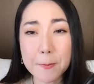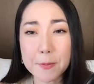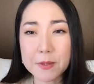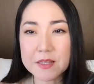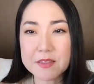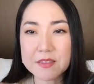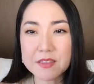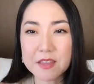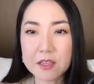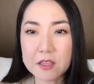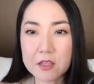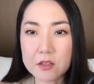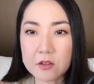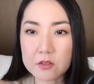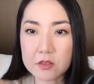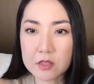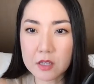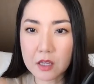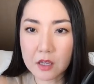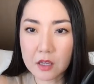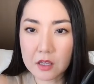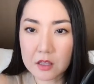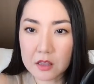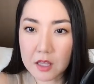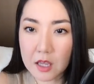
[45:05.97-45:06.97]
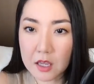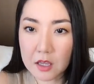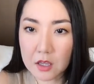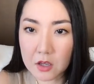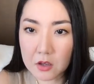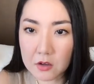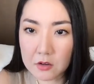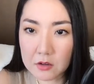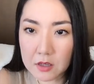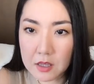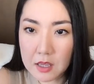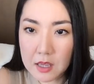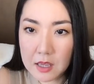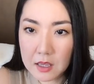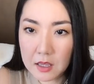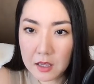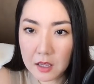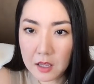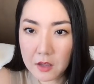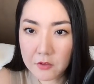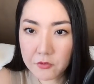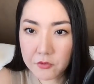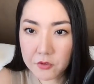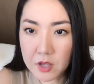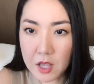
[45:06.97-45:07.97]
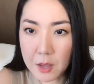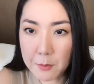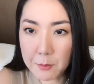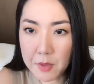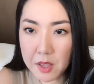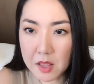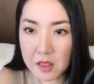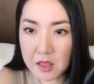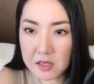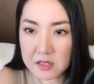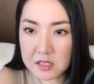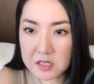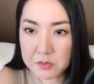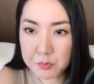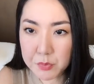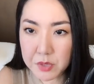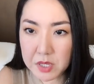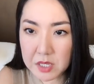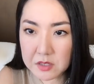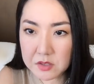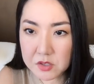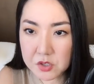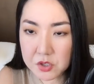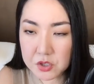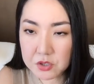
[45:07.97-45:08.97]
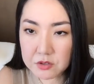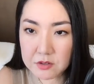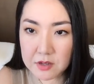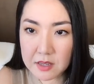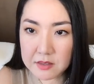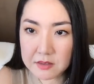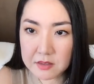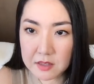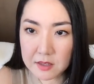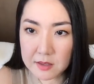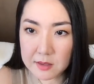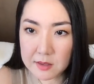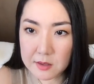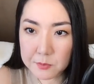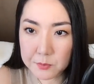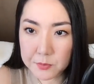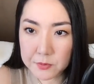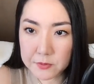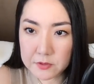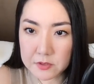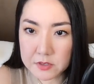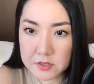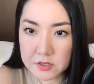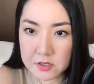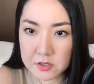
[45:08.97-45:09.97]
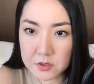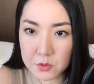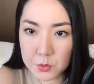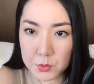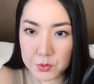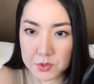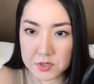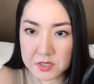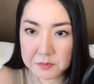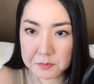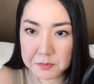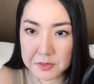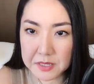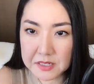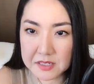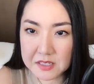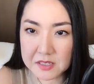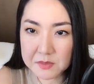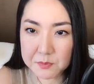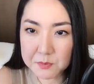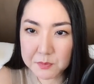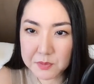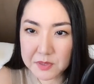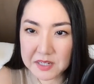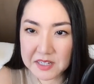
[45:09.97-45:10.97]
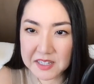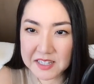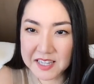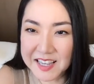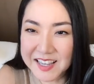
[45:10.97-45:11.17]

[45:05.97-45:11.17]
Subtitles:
Thank you, thank you, thank you. If Kamala speaks to another person who speaks by